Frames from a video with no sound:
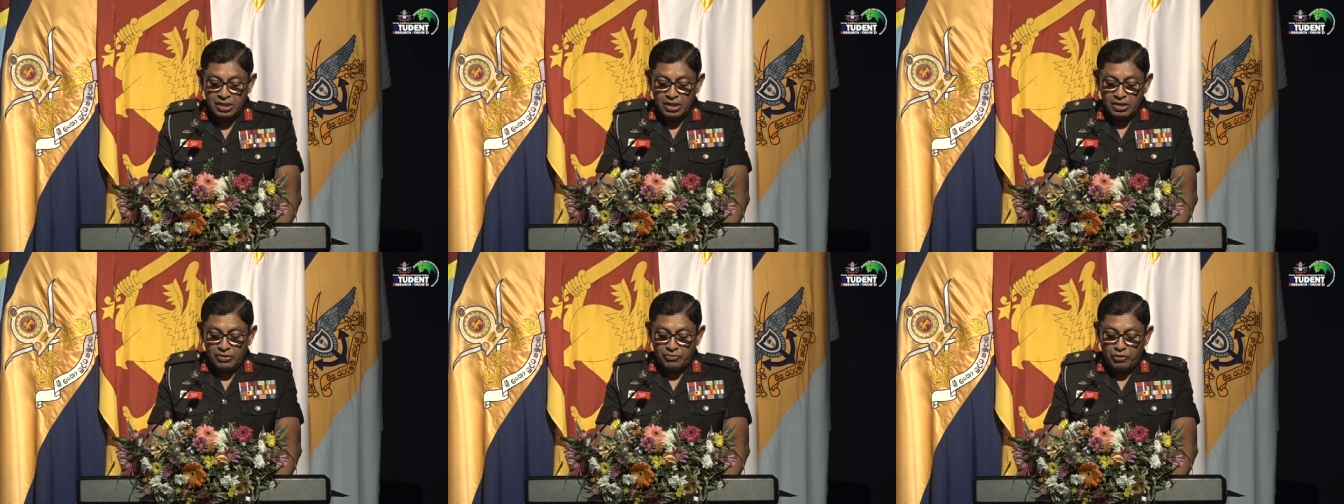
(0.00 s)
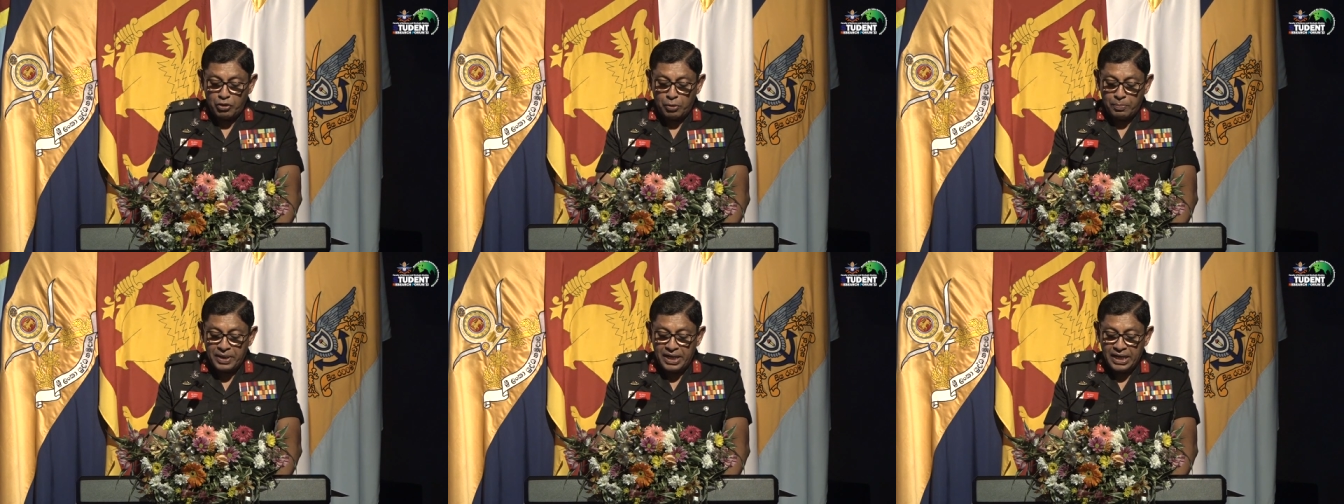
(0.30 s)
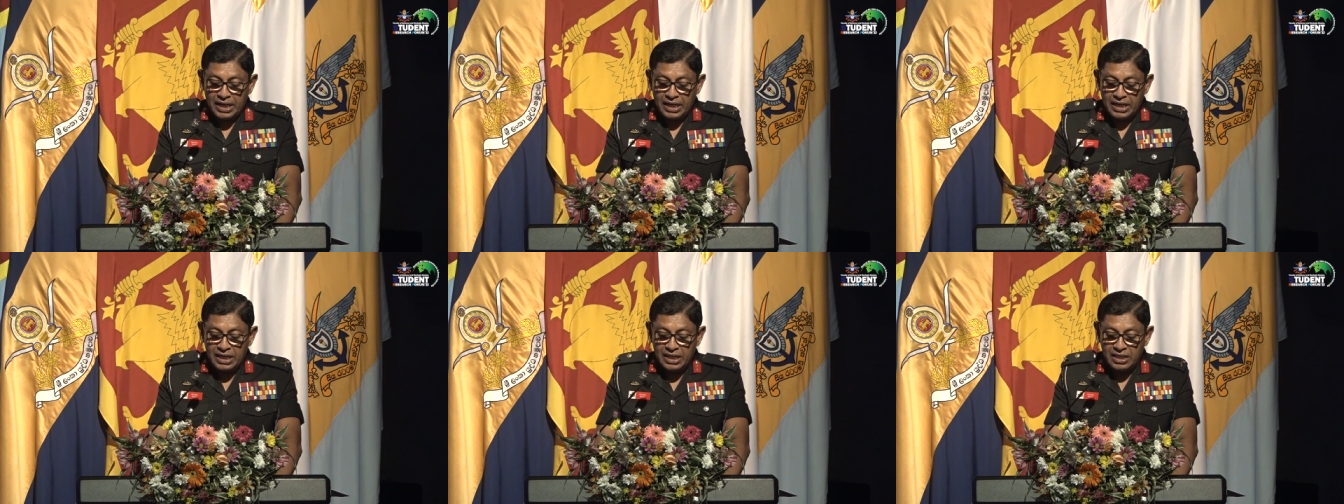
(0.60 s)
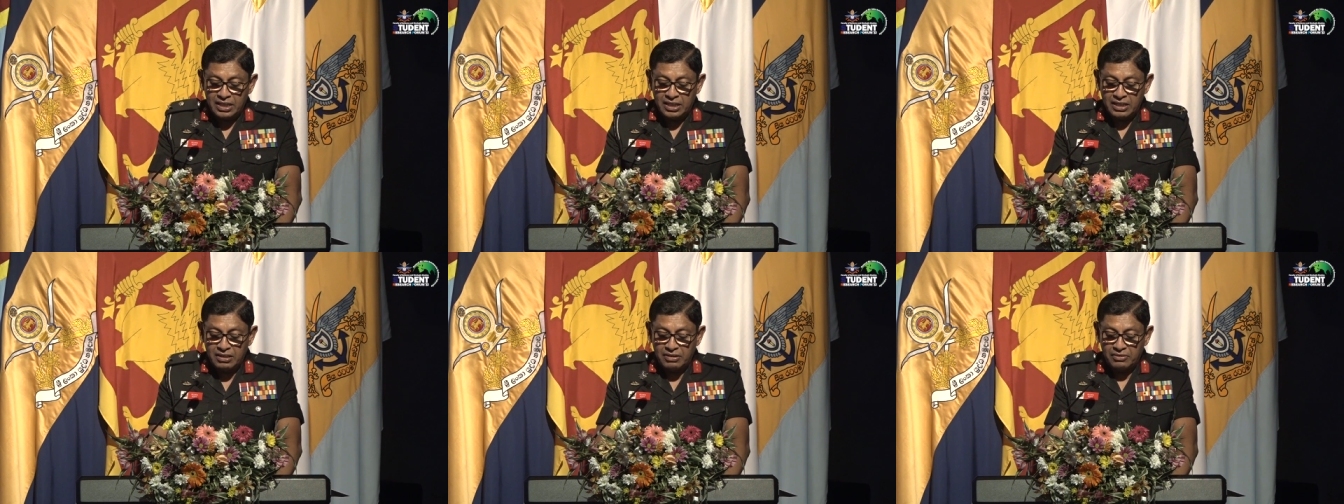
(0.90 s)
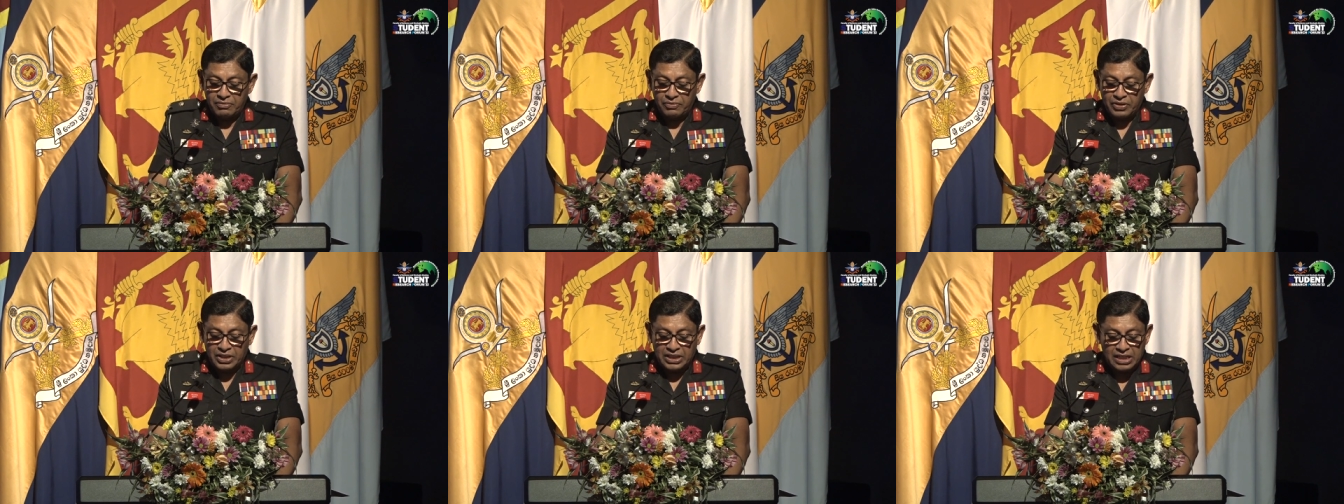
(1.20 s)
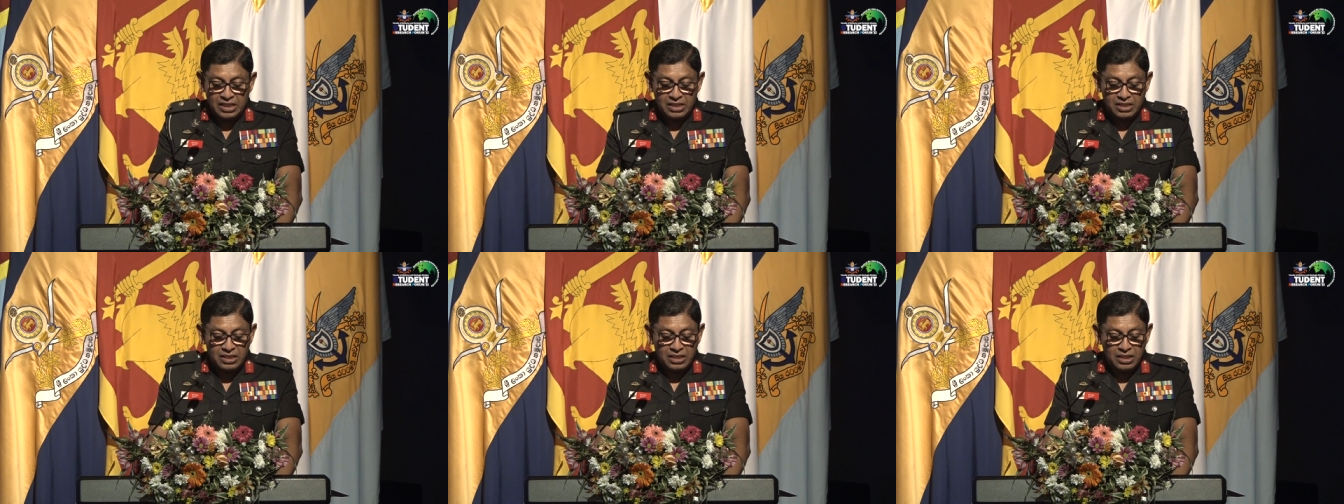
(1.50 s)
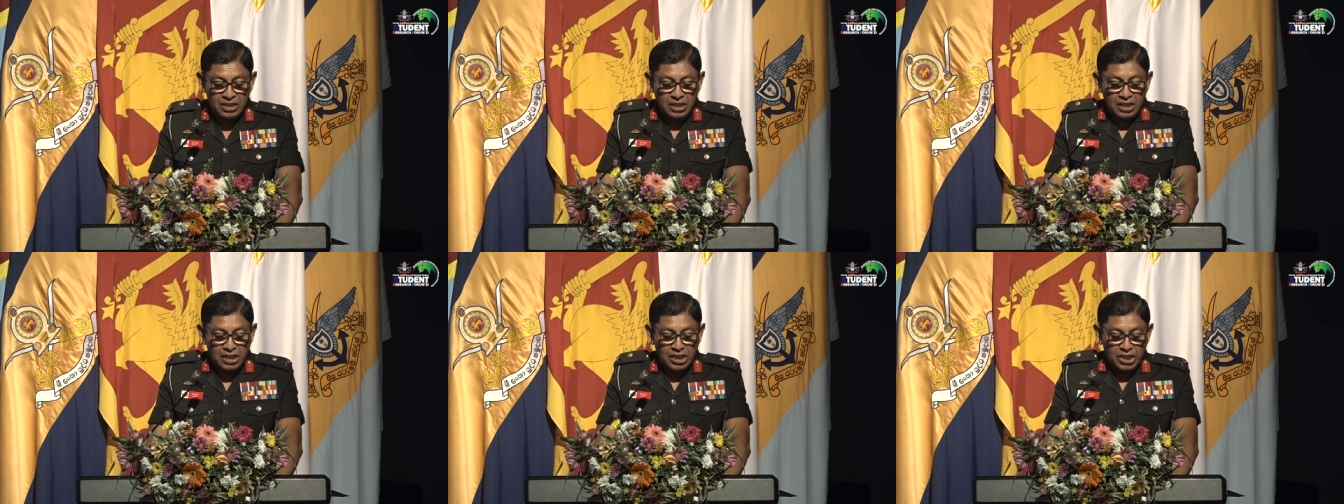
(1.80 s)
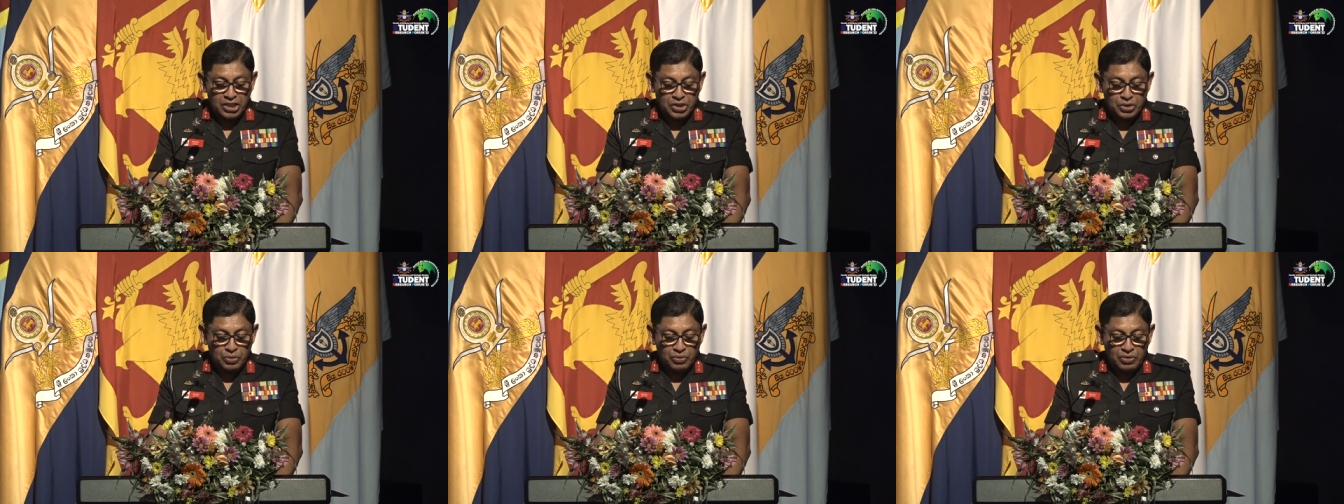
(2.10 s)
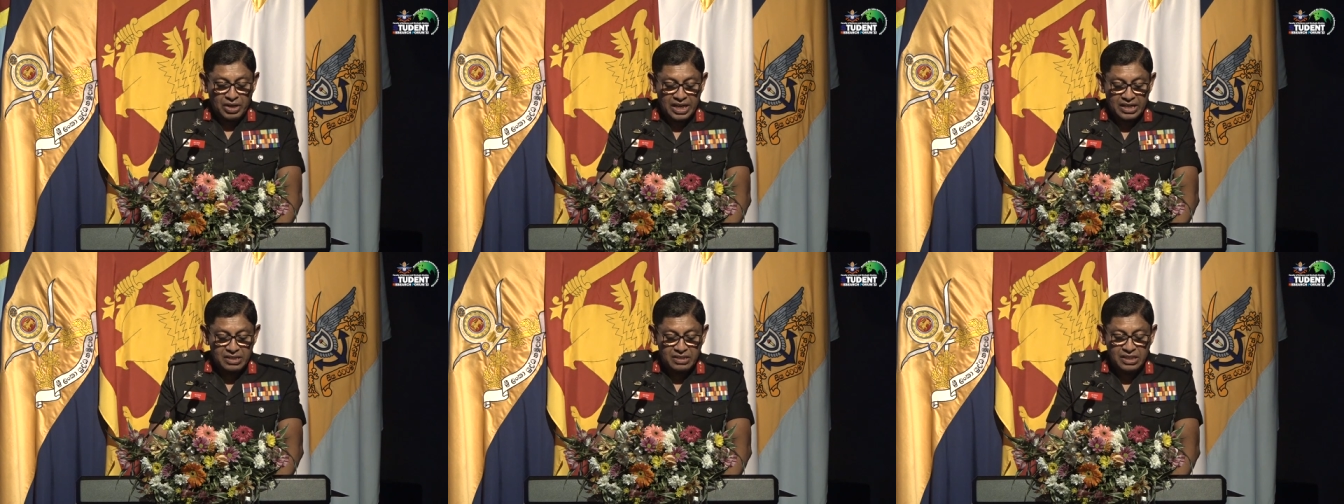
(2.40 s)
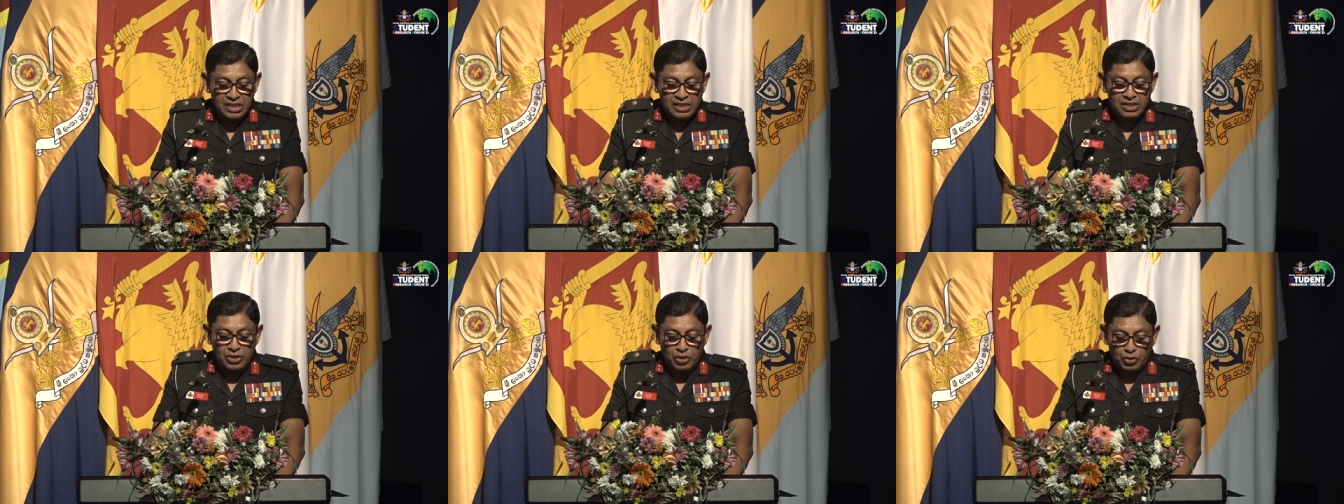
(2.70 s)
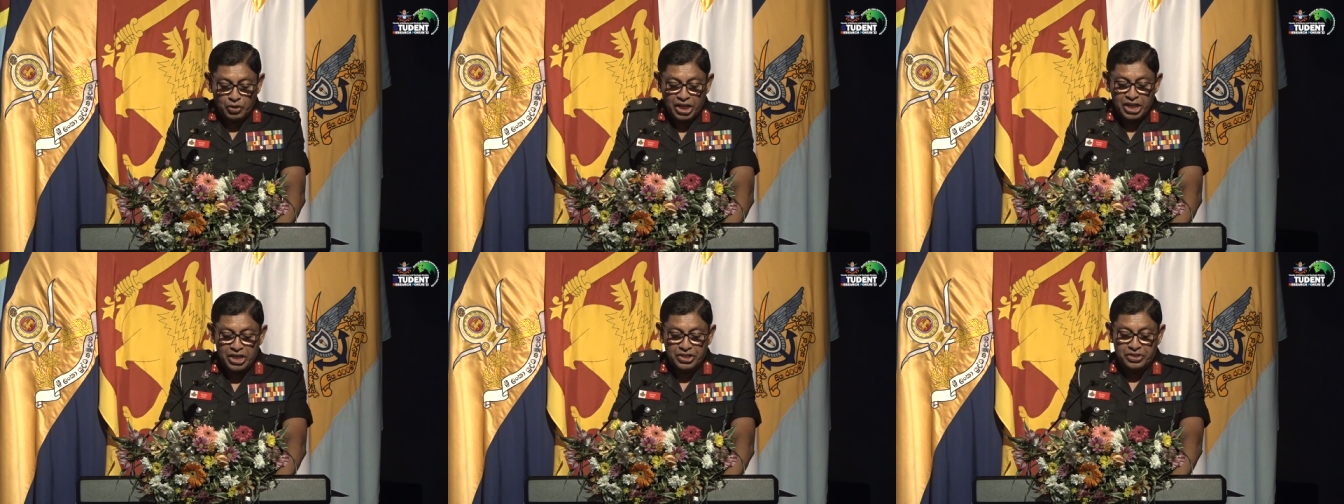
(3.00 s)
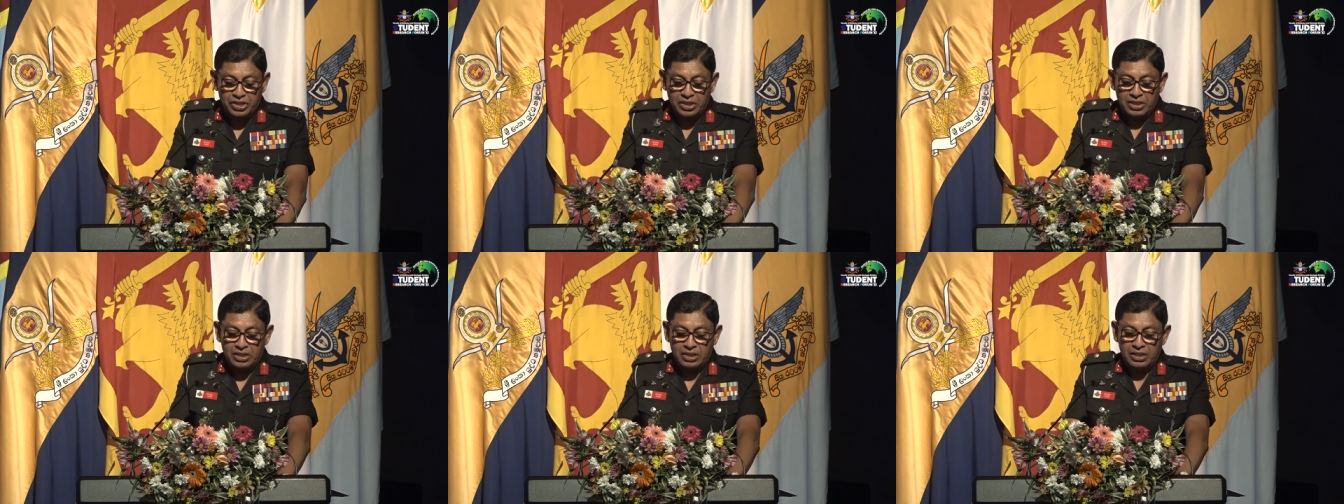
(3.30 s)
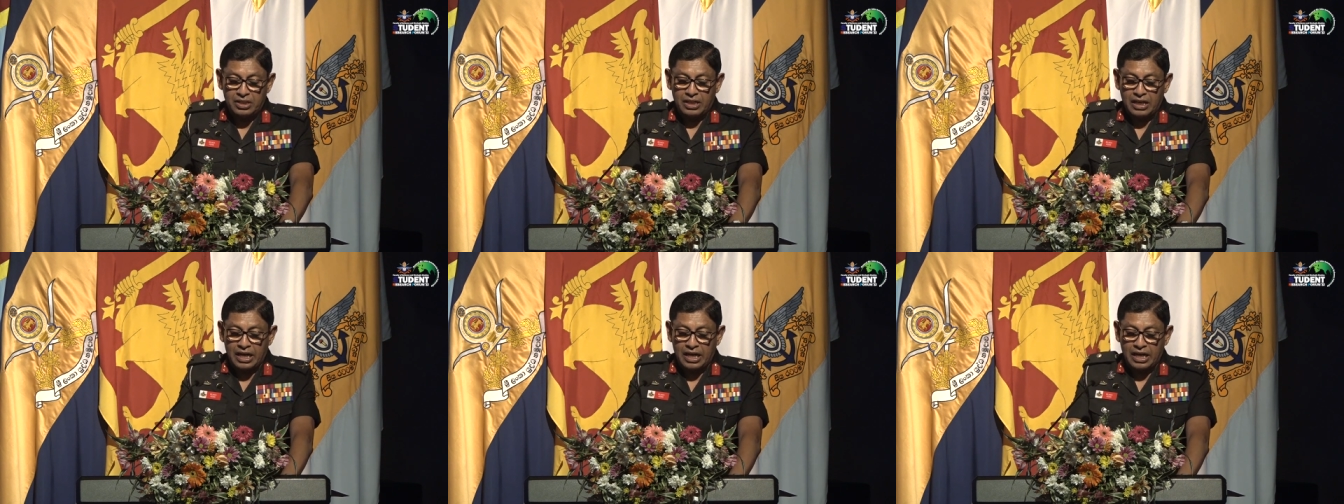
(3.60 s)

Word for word: for being here with us to grace this occasion.